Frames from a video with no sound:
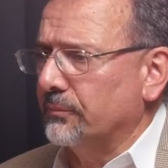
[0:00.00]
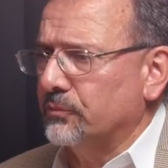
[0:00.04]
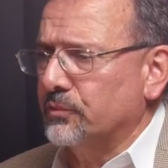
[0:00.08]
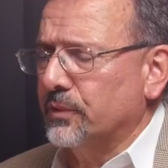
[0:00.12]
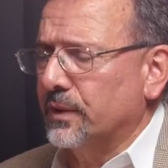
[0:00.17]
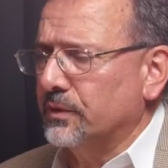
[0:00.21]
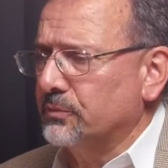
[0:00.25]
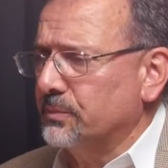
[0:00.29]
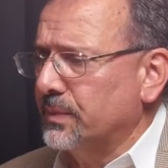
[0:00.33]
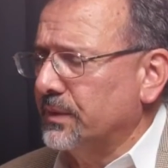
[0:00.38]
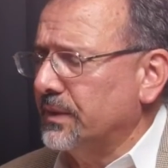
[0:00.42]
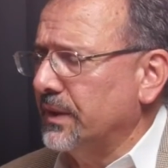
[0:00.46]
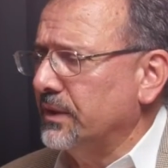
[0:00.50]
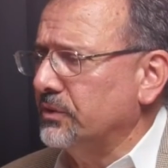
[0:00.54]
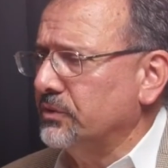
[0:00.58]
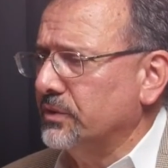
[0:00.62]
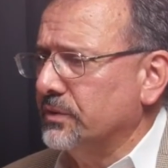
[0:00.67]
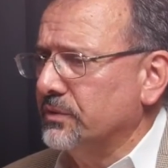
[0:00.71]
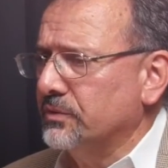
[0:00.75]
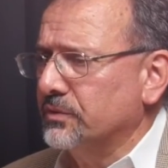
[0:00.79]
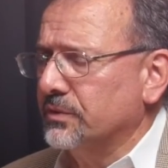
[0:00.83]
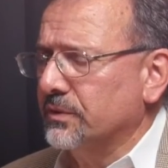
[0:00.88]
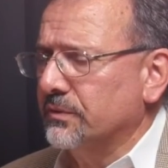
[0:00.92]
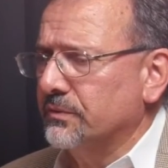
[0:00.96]

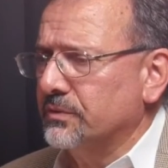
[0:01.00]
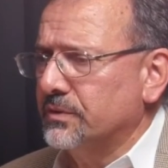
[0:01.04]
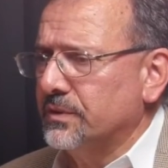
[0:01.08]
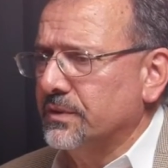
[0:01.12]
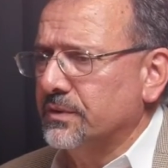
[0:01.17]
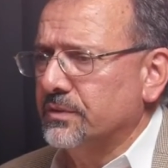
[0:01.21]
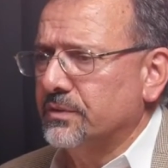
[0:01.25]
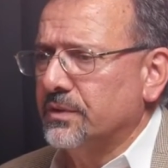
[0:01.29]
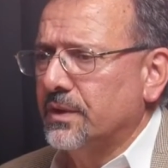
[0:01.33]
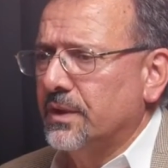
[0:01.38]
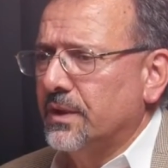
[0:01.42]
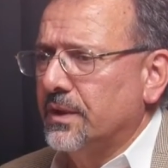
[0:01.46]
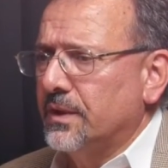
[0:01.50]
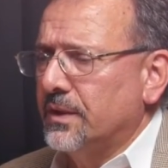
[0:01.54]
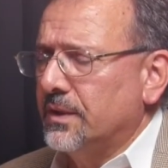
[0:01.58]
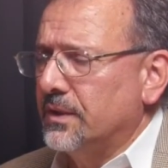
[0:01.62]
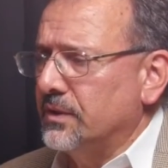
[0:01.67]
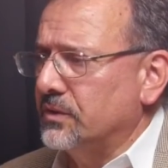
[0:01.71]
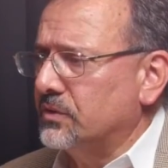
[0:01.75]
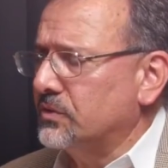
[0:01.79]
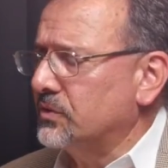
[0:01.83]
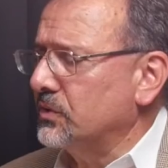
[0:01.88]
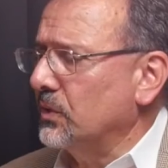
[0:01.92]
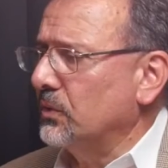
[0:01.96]
Transportation services
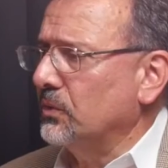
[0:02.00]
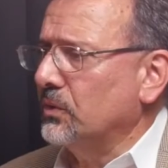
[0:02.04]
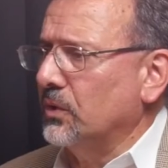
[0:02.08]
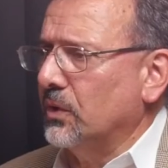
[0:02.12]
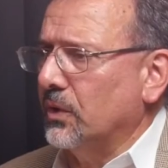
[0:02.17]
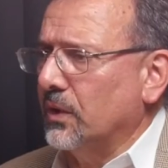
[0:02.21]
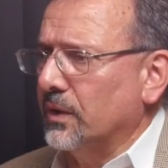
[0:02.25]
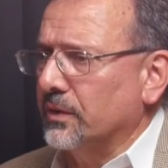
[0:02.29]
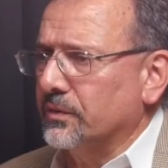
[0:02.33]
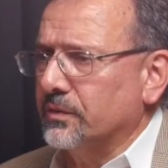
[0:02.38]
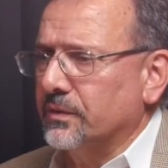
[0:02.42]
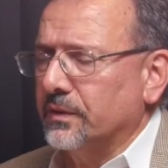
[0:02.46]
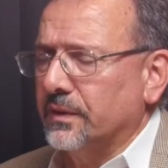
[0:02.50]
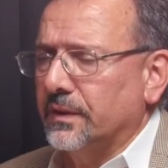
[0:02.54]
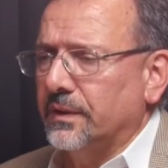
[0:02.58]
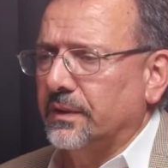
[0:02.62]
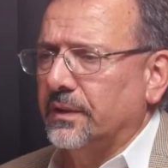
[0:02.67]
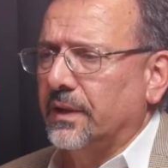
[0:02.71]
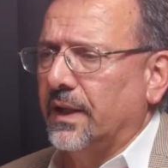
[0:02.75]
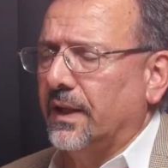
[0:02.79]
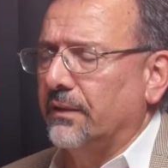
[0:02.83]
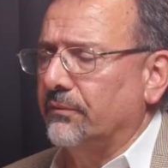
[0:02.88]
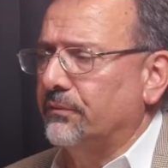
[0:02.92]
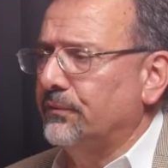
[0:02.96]
is so costly.
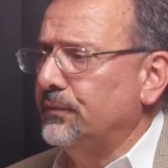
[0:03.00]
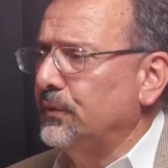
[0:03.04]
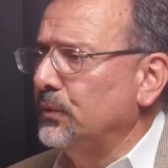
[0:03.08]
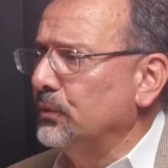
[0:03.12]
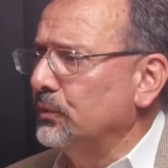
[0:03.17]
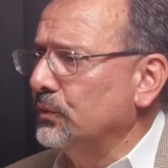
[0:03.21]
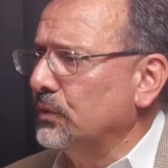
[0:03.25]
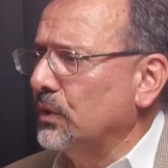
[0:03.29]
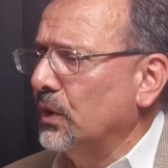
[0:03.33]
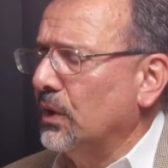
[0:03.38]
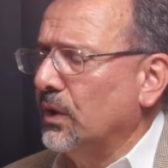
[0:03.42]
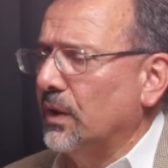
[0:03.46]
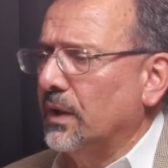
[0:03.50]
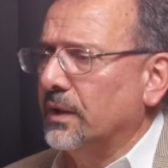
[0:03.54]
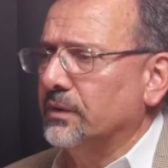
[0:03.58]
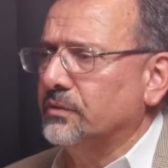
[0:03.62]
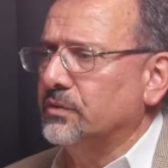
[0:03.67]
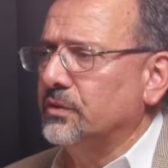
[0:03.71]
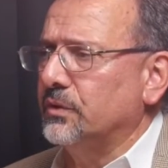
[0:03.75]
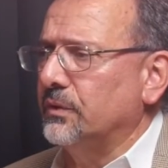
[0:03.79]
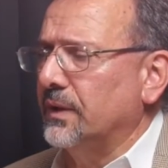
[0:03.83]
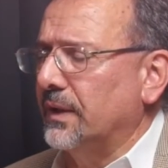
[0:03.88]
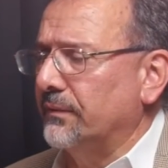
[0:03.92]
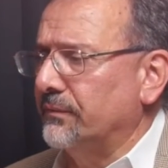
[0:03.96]
You have fuel
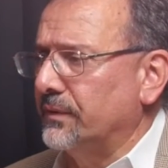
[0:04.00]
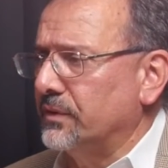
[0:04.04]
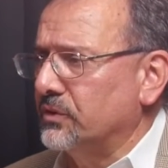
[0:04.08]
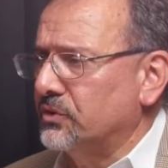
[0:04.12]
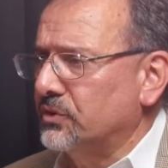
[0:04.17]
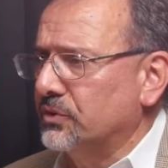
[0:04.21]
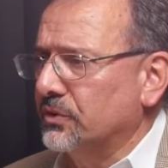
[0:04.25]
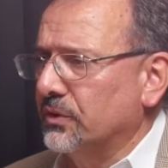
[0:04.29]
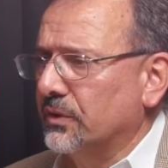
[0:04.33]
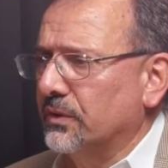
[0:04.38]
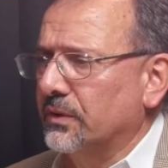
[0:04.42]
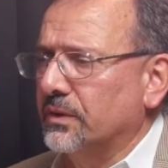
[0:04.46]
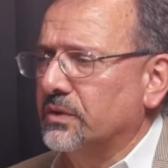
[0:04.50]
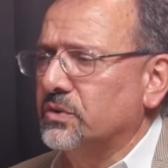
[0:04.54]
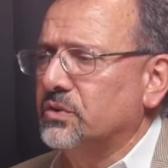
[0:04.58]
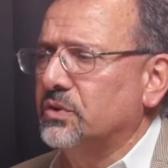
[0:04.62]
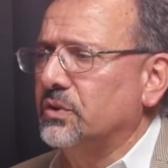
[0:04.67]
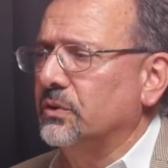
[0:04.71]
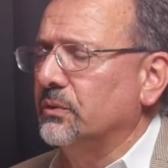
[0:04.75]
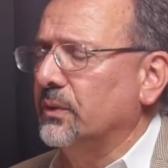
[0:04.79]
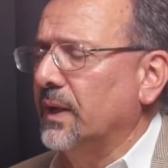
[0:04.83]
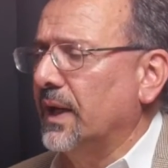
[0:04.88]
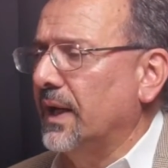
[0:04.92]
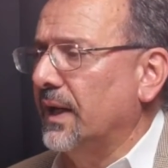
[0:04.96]
costs, you have insurance,
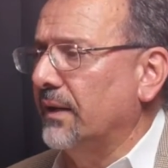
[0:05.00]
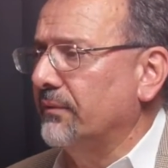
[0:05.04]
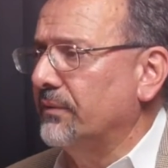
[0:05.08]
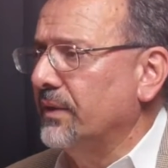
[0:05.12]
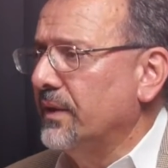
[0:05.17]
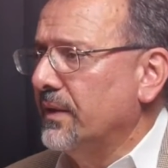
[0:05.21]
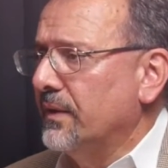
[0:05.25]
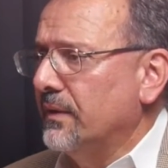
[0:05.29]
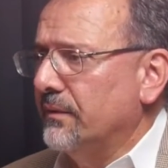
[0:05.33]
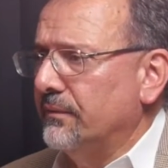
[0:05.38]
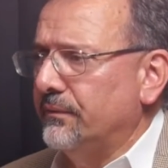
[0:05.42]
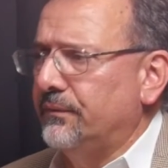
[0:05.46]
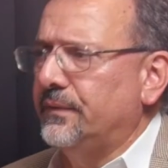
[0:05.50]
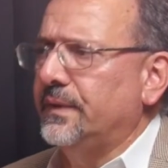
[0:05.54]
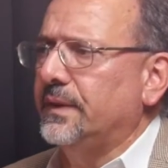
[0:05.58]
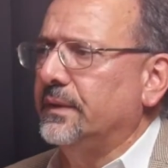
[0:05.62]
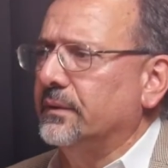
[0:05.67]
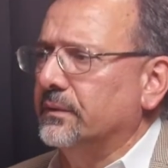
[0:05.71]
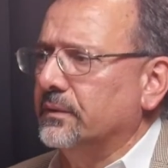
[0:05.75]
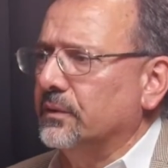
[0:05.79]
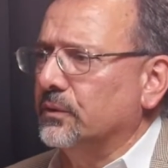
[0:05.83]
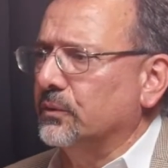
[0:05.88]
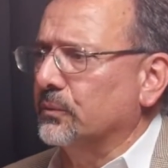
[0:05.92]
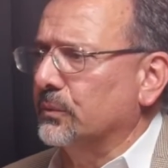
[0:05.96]
you have
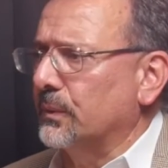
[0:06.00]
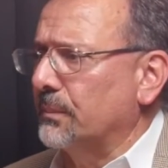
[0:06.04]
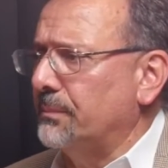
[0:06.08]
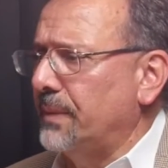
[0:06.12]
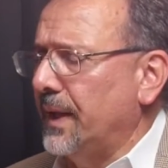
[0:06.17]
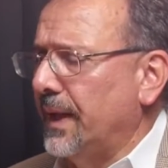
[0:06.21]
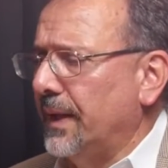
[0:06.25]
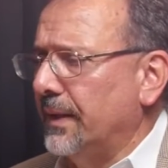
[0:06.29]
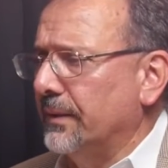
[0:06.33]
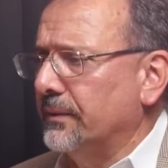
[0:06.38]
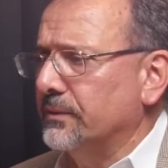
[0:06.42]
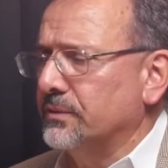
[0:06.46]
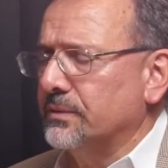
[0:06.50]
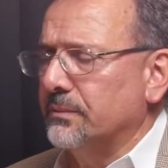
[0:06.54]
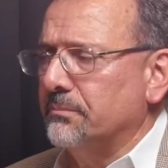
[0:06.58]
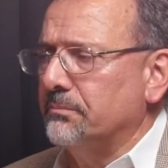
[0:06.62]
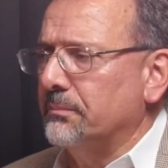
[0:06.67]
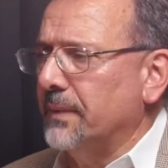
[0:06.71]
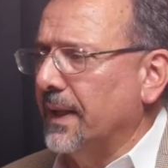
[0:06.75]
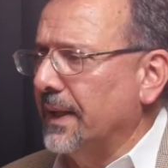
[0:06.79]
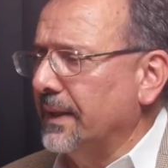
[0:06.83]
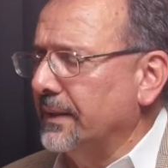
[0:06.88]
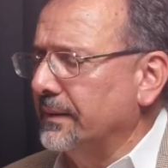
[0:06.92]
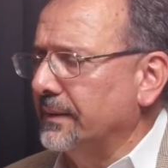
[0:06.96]
vehicle repairs and
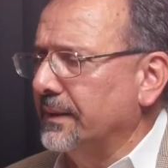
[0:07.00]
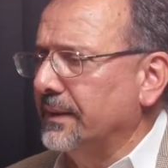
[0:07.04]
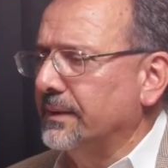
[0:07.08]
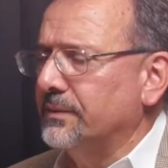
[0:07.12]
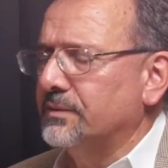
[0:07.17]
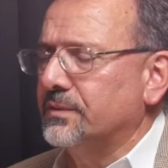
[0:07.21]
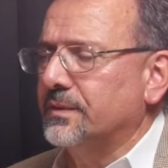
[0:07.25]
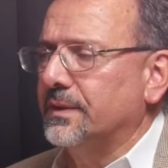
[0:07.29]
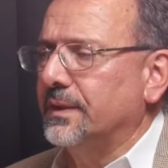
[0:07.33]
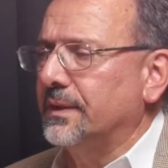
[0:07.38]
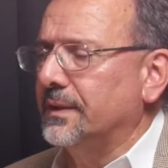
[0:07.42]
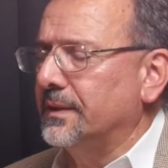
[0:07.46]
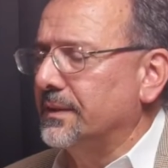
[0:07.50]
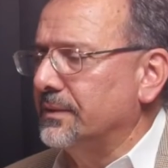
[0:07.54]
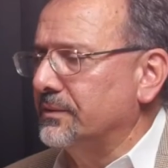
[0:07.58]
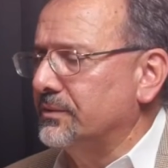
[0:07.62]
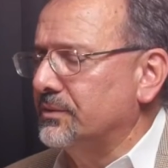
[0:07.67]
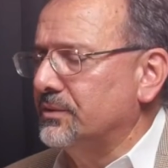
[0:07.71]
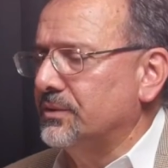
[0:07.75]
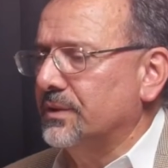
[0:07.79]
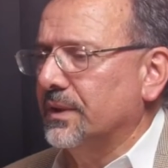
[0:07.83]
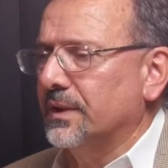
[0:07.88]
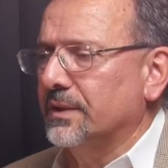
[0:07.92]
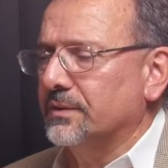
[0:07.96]
maintenance. It is
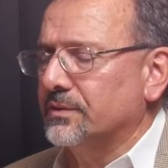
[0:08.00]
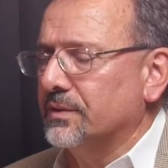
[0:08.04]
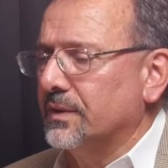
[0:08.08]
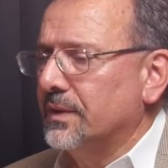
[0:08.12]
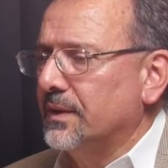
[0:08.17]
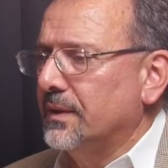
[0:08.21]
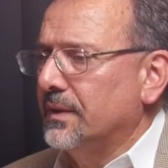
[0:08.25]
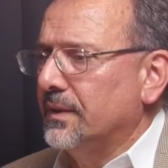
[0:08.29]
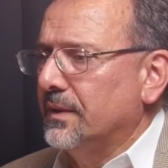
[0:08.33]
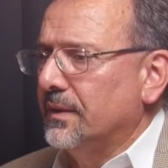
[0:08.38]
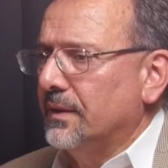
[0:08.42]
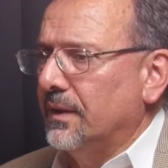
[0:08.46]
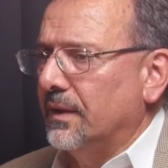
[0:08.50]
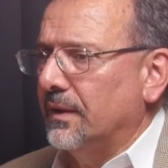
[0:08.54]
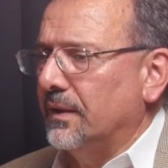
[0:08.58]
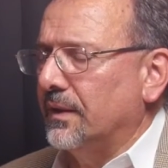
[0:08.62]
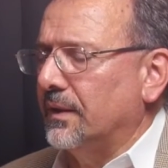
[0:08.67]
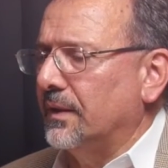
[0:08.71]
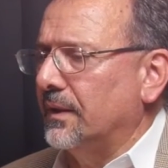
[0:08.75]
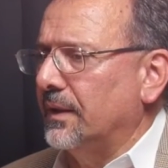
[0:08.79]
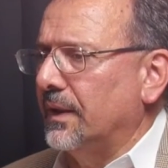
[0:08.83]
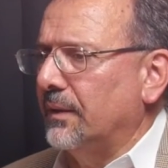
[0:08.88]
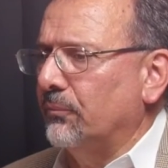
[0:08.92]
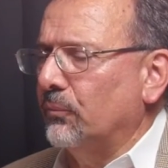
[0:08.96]
just,
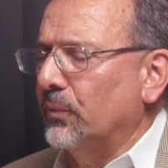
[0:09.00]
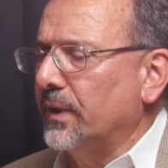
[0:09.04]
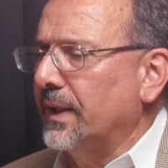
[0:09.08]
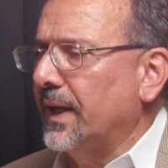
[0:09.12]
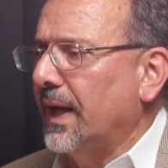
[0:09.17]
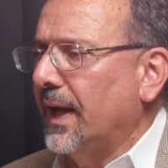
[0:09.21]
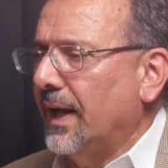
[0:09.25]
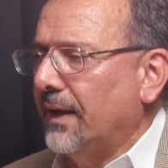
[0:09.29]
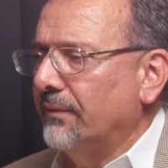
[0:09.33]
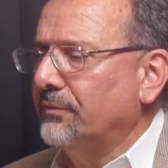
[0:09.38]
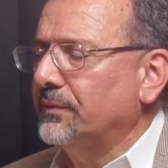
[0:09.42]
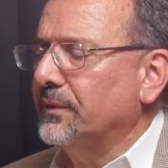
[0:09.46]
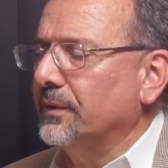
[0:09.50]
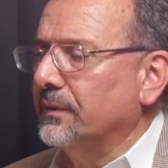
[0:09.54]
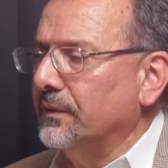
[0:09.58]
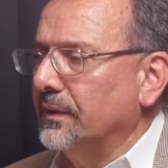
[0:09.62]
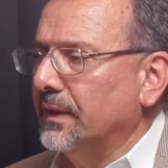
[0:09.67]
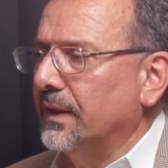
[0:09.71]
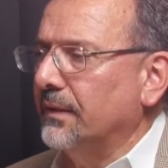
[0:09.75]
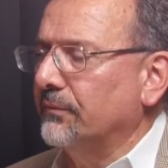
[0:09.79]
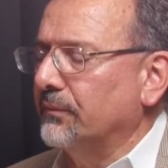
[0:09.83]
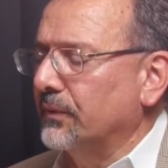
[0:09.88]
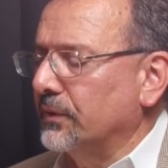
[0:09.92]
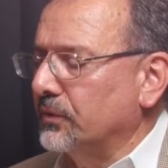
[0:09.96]
and we have to
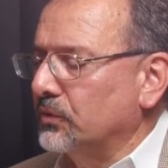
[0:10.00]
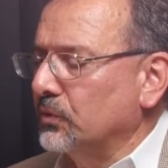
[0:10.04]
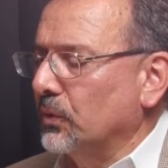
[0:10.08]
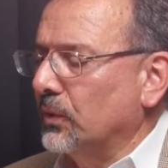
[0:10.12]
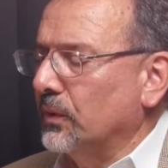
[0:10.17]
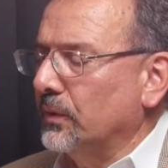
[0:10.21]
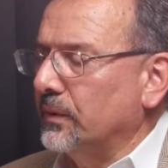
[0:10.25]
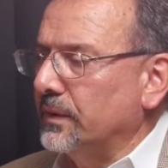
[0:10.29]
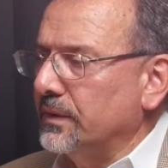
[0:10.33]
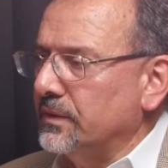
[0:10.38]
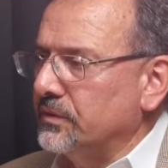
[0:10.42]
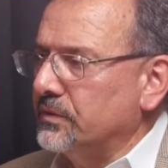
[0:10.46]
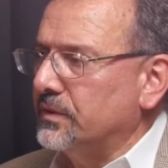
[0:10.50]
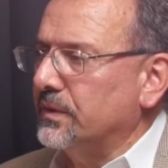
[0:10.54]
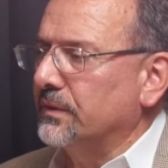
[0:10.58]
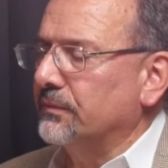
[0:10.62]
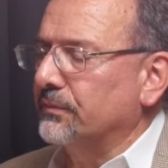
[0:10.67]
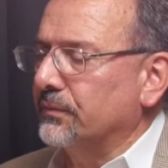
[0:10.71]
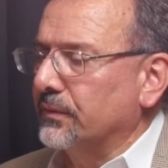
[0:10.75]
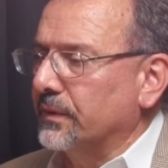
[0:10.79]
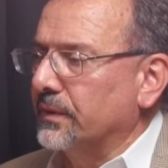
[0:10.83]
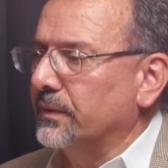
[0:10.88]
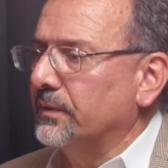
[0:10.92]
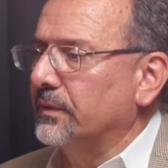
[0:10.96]
leverage all these
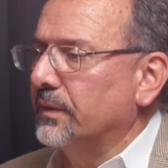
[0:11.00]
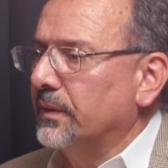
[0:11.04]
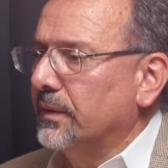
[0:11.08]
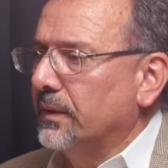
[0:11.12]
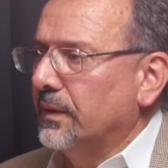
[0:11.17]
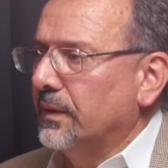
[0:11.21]
different